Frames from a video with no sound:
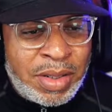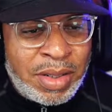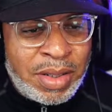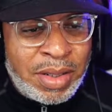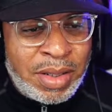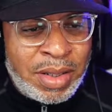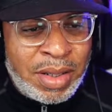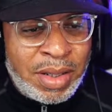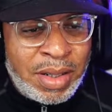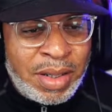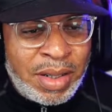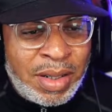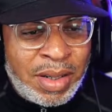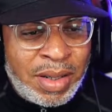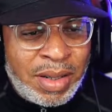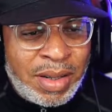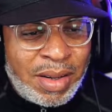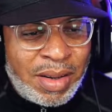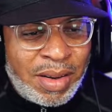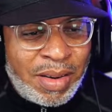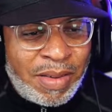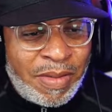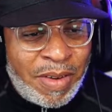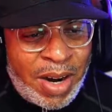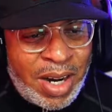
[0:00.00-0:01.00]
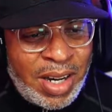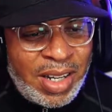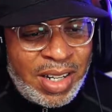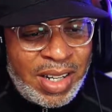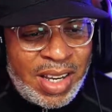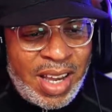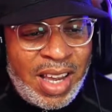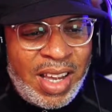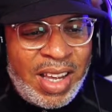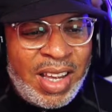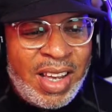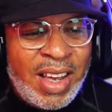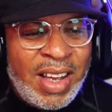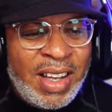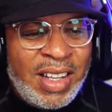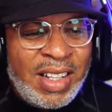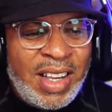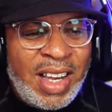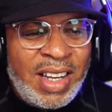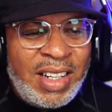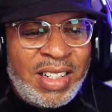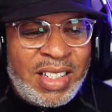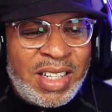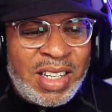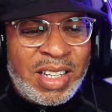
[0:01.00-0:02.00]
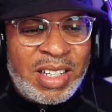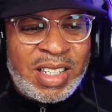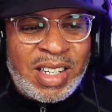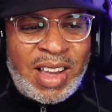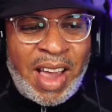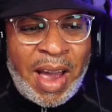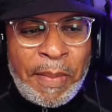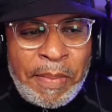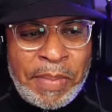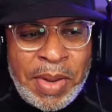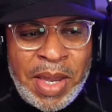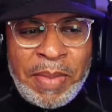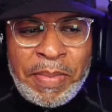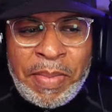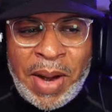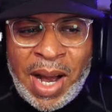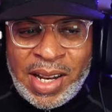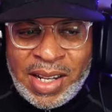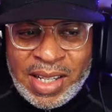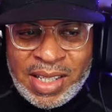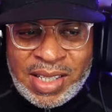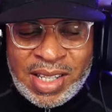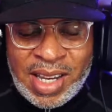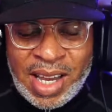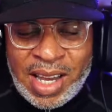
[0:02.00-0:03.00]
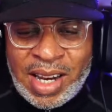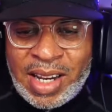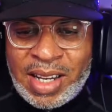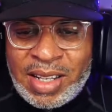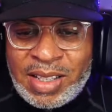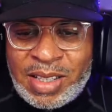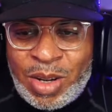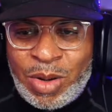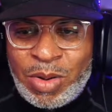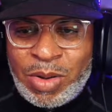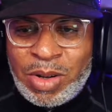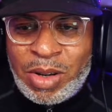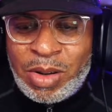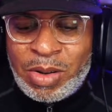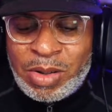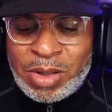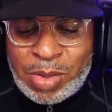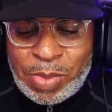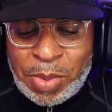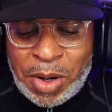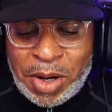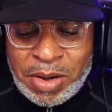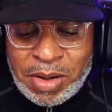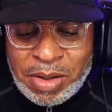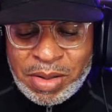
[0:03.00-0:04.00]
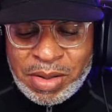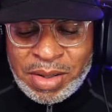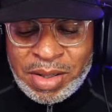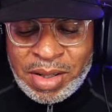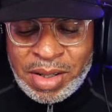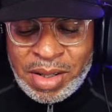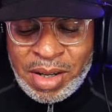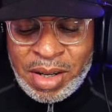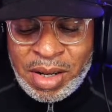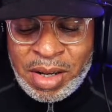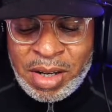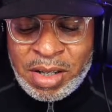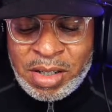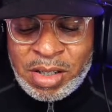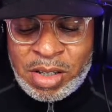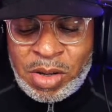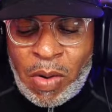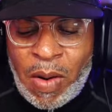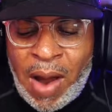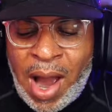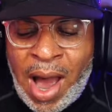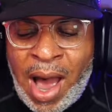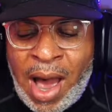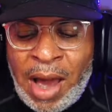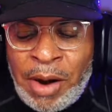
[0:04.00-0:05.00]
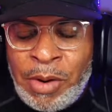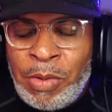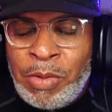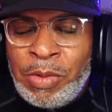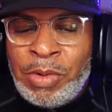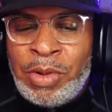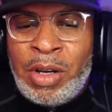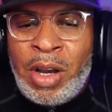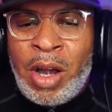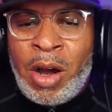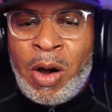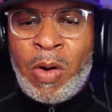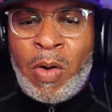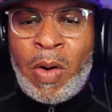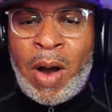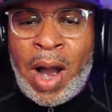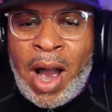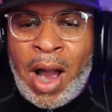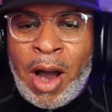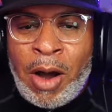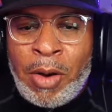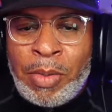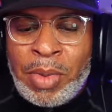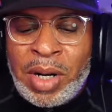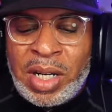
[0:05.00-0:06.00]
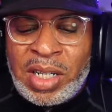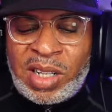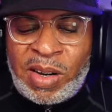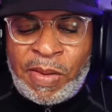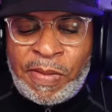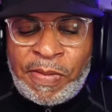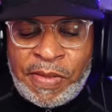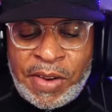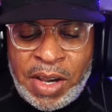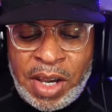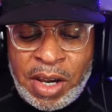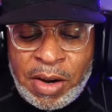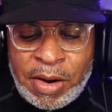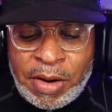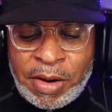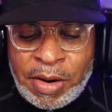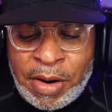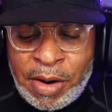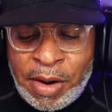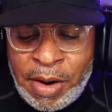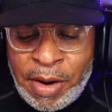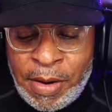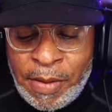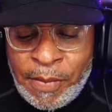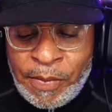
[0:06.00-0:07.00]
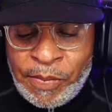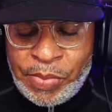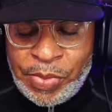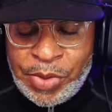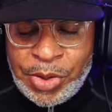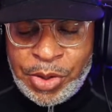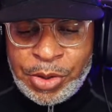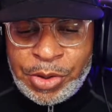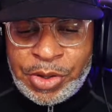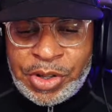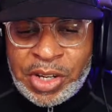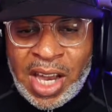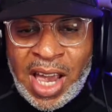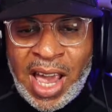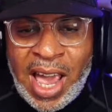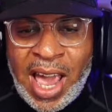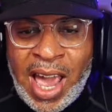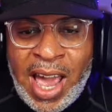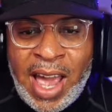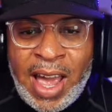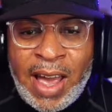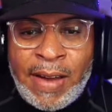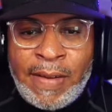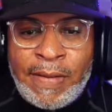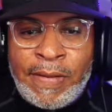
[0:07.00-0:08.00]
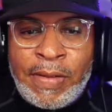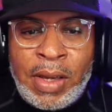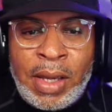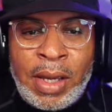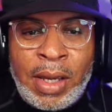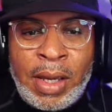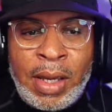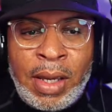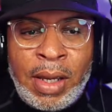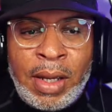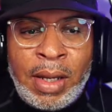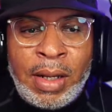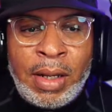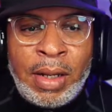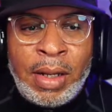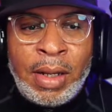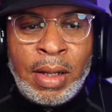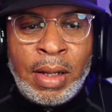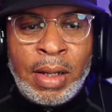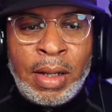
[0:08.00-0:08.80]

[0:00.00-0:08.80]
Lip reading: Spurs, right? They just got beat by the San Antonio Spurs. So I don't know how much fear you should have in